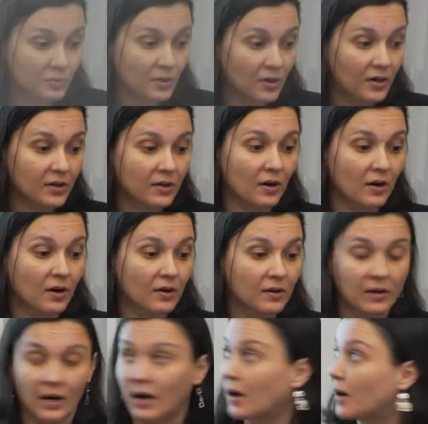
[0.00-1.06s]
work
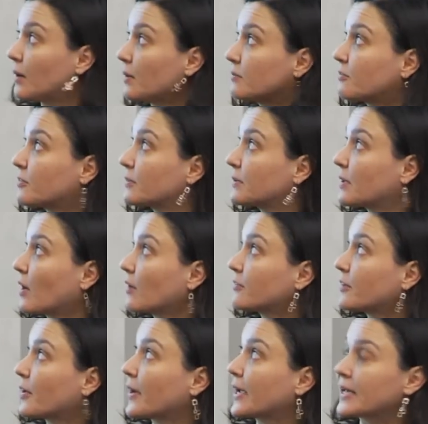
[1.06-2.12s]
are
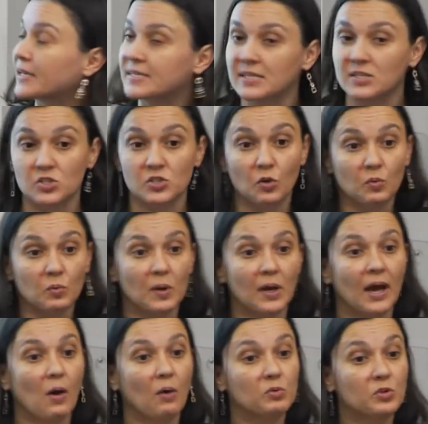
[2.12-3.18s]
various. So
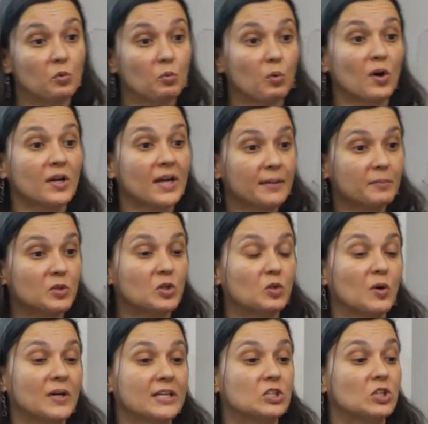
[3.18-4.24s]
the work I'm
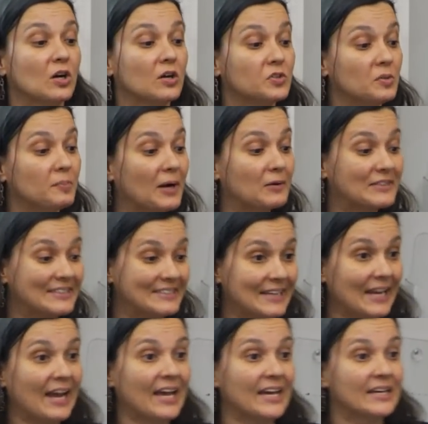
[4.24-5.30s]
going to talk to you about
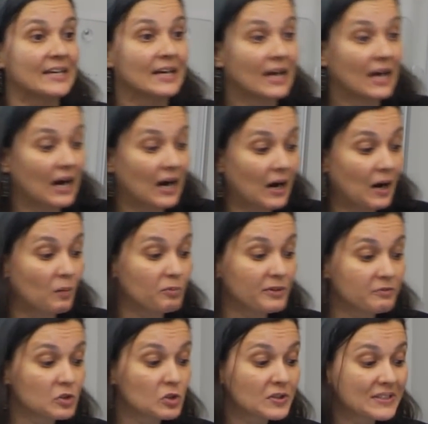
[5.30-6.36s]
today,
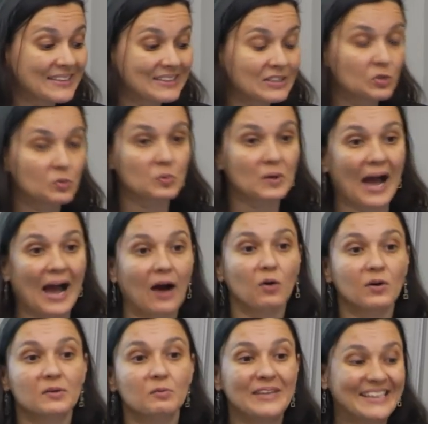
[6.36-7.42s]
we've looked into how
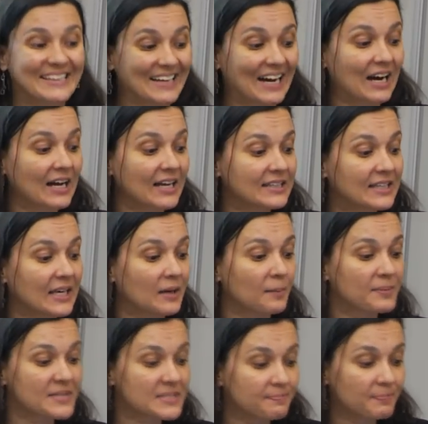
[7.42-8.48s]
can we guide
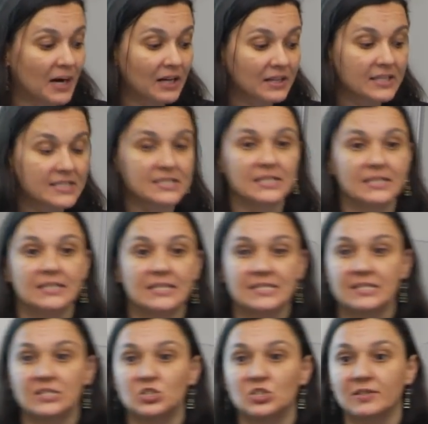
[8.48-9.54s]
campus policy
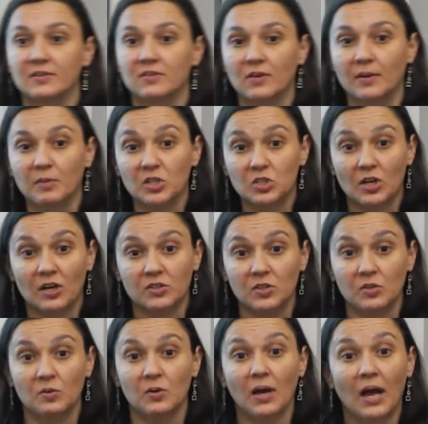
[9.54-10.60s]
decisions. So I'm going to talk to
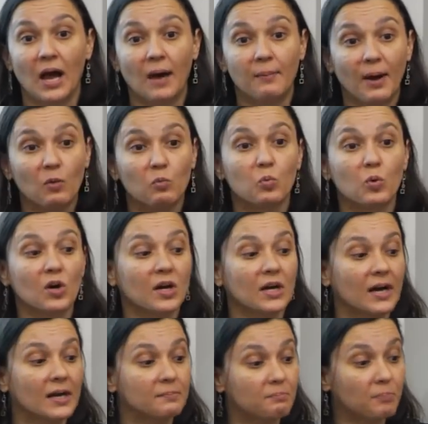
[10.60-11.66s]
you about work
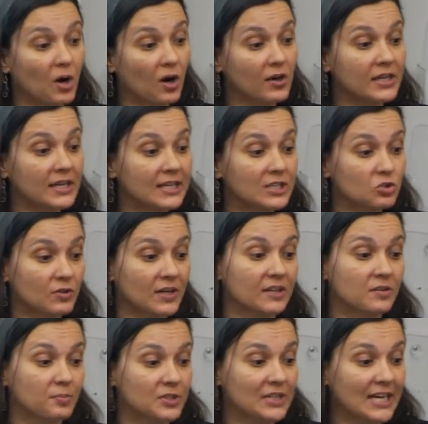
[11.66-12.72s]
on parking and
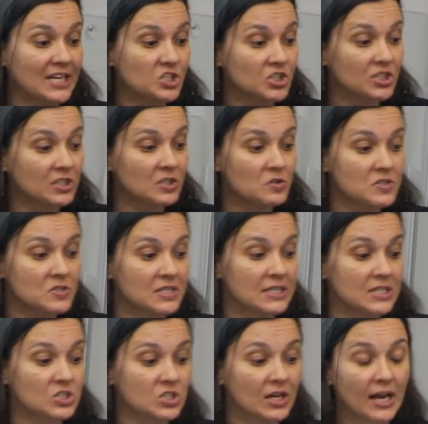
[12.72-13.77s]
transportation
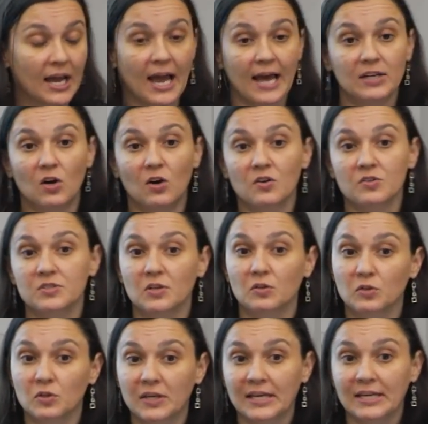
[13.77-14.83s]
usage, and also
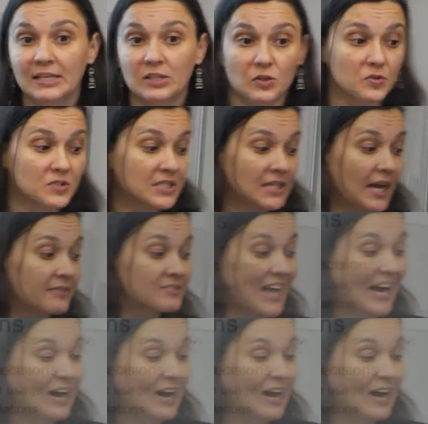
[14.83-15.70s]
looking at UCF's